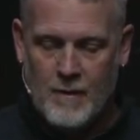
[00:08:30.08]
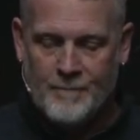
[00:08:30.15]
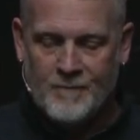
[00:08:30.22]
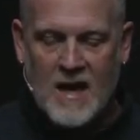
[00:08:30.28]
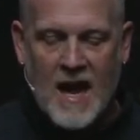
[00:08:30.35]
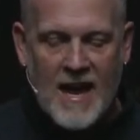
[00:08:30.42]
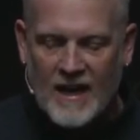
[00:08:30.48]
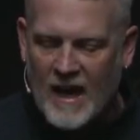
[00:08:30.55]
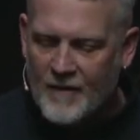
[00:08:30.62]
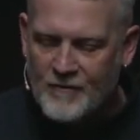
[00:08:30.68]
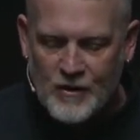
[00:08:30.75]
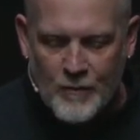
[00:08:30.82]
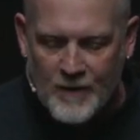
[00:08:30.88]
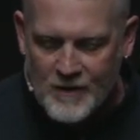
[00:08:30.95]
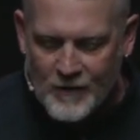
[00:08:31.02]
God loves
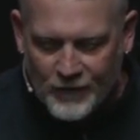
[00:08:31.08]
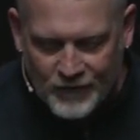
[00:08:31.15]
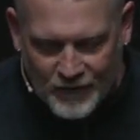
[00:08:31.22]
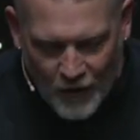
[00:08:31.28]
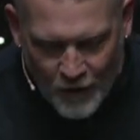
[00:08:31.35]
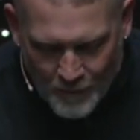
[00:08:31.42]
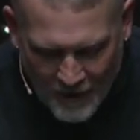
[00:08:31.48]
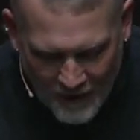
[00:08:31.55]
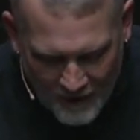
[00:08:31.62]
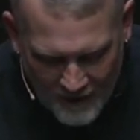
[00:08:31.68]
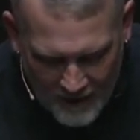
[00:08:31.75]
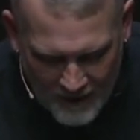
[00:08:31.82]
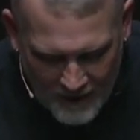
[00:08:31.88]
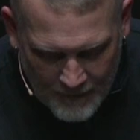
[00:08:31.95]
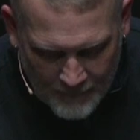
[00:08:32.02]
you when you're sober,
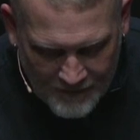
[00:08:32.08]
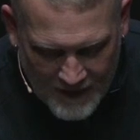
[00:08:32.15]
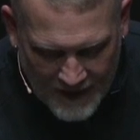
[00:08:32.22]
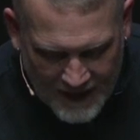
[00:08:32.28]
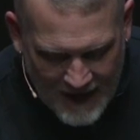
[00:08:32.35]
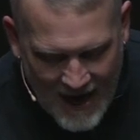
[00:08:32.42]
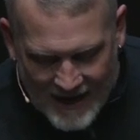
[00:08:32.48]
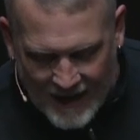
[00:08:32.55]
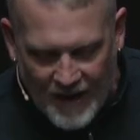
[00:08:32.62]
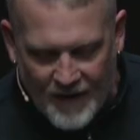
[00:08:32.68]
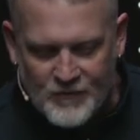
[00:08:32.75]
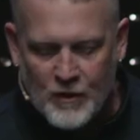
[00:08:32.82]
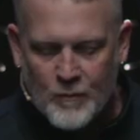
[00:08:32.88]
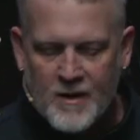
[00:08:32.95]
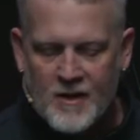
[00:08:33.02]
and God loves
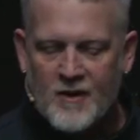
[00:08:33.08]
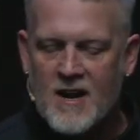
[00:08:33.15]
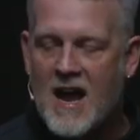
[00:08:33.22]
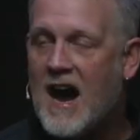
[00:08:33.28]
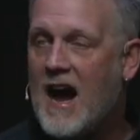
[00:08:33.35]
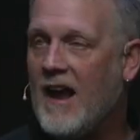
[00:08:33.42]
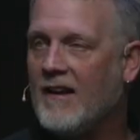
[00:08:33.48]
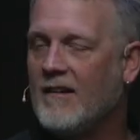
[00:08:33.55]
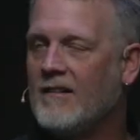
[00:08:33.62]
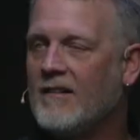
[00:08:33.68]
you when you're not.